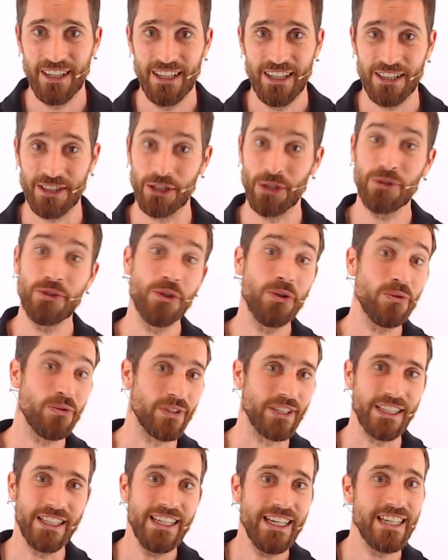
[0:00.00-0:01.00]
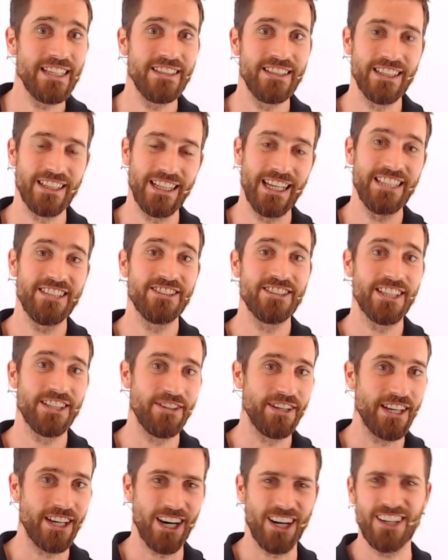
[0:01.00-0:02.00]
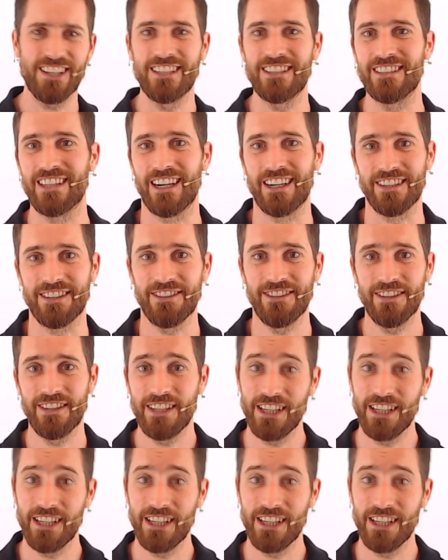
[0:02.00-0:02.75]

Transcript: Not only is he a legendary car designer,